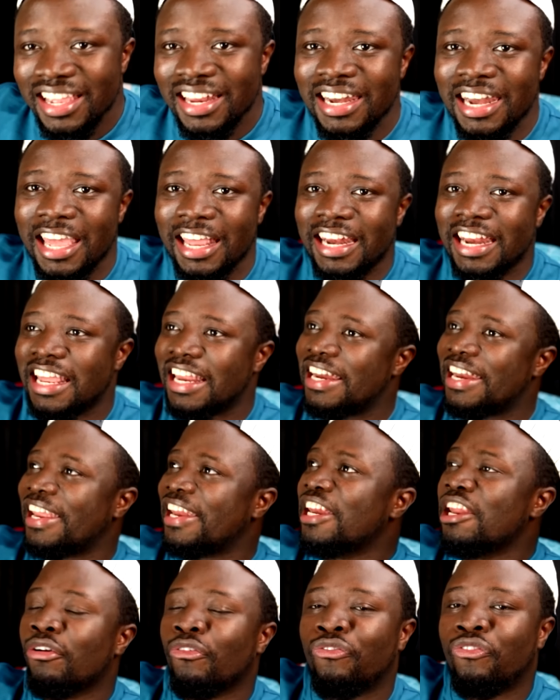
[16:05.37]

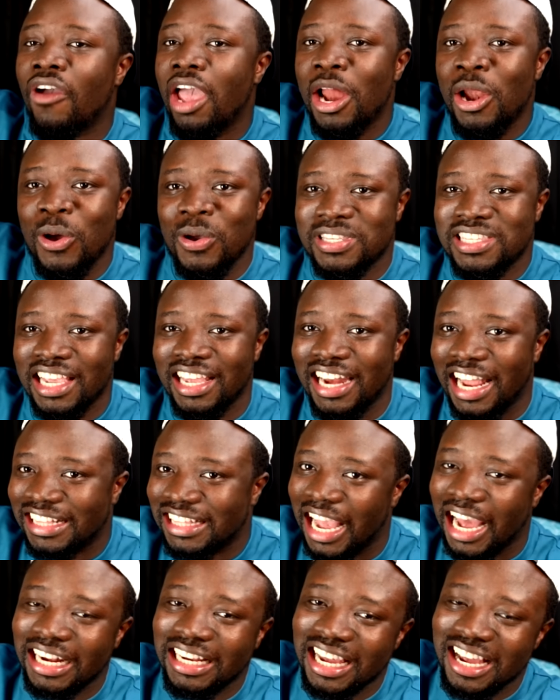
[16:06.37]
Nivelo said
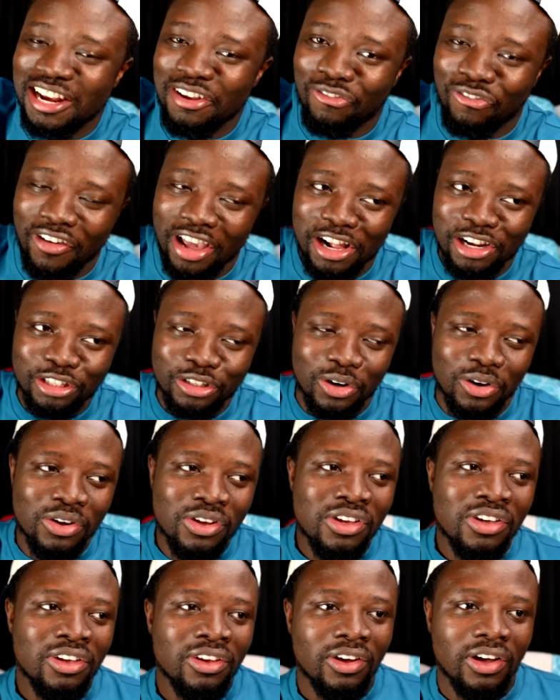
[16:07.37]
at a day Nivelo,
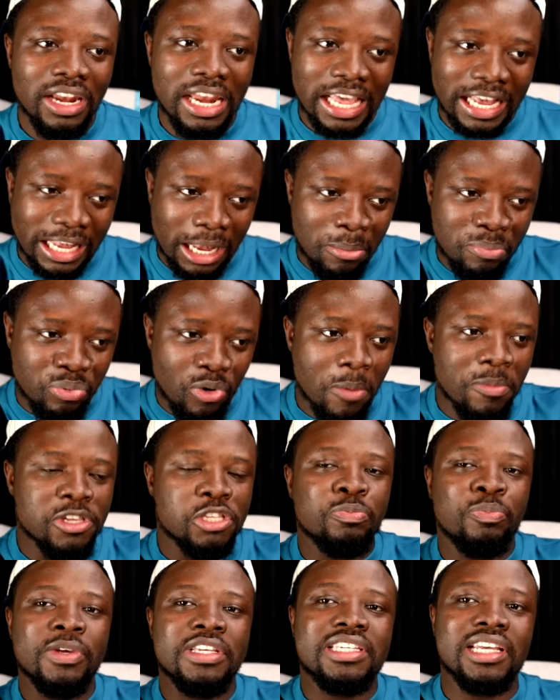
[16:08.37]
but they can
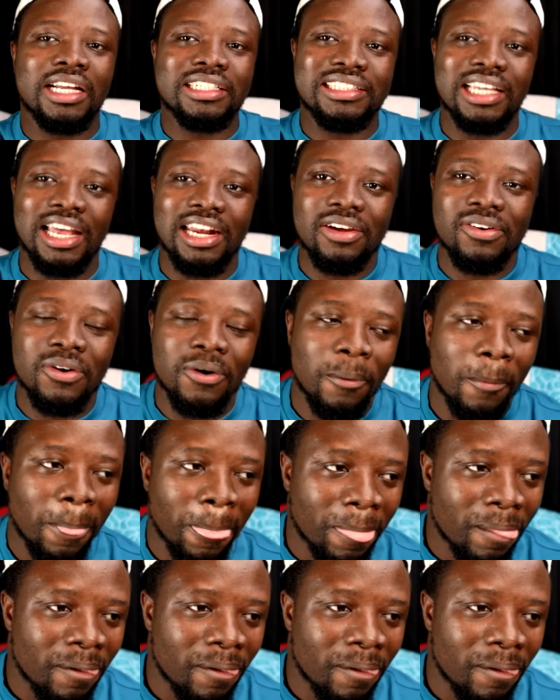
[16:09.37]
promise speech at Taliho.